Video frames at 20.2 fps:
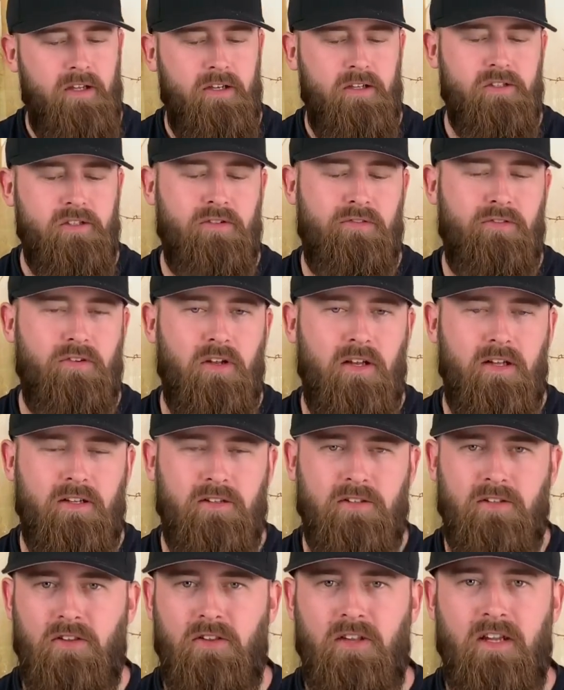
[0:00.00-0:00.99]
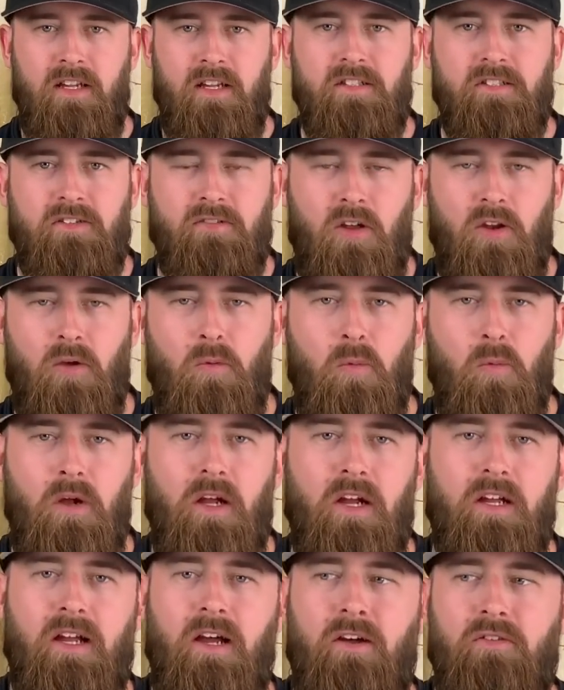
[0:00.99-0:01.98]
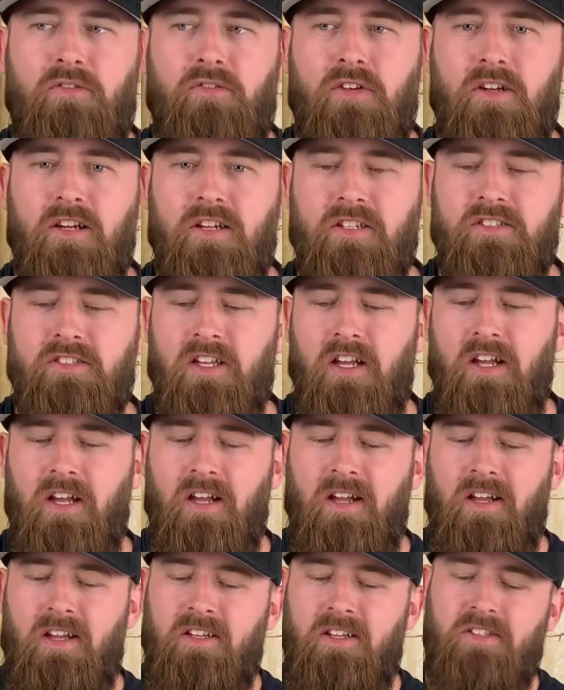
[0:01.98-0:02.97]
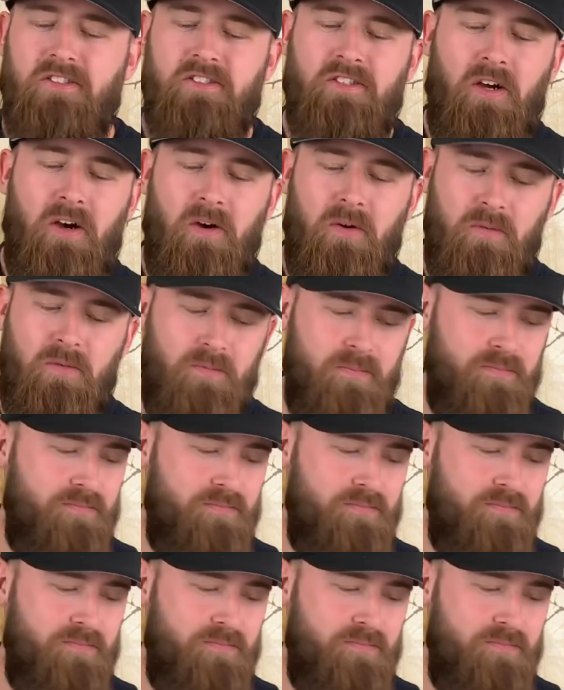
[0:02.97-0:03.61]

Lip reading: there's a few little things I've got to work out first. So